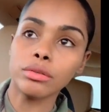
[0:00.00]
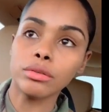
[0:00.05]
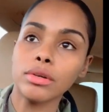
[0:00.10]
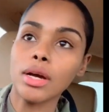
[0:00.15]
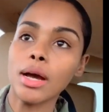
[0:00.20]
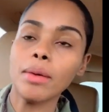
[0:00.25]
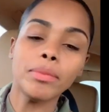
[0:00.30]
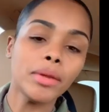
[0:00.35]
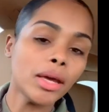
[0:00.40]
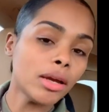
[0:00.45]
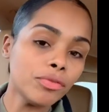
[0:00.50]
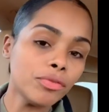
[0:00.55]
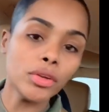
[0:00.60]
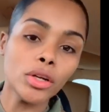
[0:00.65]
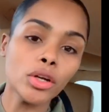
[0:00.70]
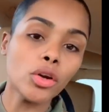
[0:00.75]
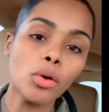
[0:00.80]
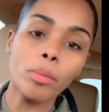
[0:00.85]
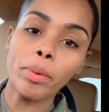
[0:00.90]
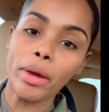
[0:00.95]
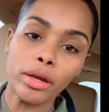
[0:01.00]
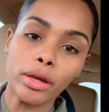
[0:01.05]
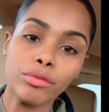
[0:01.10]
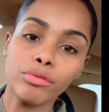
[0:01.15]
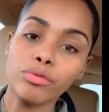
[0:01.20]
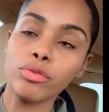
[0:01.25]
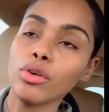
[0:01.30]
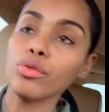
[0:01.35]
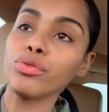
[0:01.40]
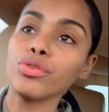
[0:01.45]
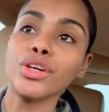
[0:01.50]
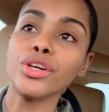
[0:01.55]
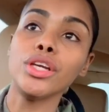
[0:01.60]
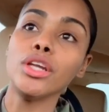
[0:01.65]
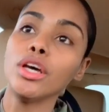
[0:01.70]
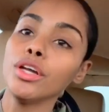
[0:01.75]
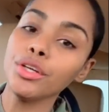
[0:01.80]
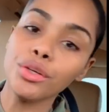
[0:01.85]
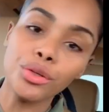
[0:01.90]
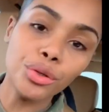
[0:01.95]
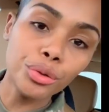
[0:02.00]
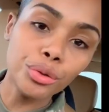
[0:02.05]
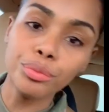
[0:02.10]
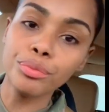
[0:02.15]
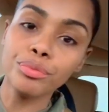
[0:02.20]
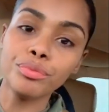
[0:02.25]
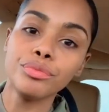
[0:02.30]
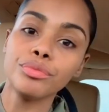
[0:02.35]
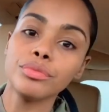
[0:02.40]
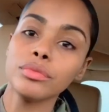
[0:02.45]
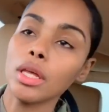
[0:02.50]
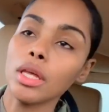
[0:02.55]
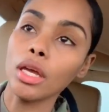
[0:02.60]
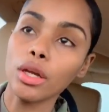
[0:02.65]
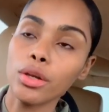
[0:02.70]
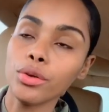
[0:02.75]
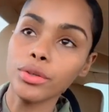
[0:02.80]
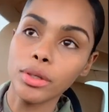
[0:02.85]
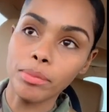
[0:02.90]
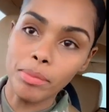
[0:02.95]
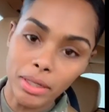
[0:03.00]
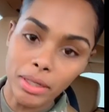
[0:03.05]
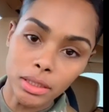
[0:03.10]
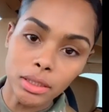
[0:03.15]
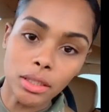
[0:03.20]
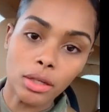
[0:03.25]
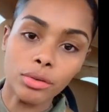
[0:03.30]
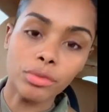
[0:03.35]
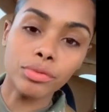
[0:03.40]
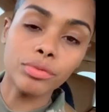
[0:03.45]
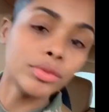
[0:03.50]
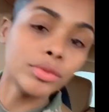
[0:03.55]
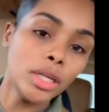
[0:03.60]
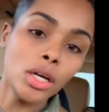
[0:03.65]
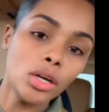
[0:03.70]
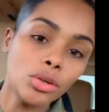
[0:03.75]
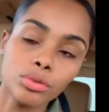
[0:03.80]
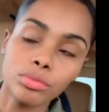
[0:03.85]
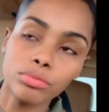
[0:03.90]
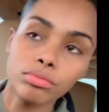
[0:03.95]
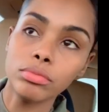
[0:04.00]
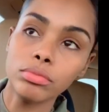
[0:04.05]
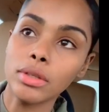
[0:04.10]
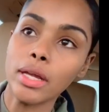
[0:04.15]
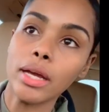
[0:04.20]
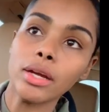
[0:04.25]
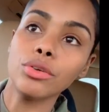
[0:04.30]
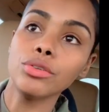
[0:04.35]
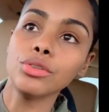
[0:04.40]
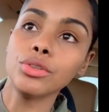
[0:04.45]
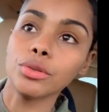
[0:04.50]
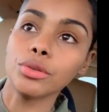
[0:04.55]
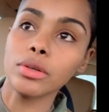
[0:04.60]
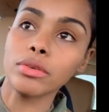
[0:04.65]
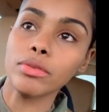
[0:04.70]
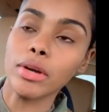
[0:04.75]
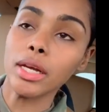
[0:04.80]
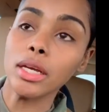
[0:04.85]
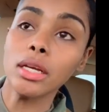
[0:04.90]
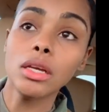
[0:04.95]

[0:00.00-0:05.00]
I'm not gonna go back and forth with none of you, including myself. No, not gonna do it, right?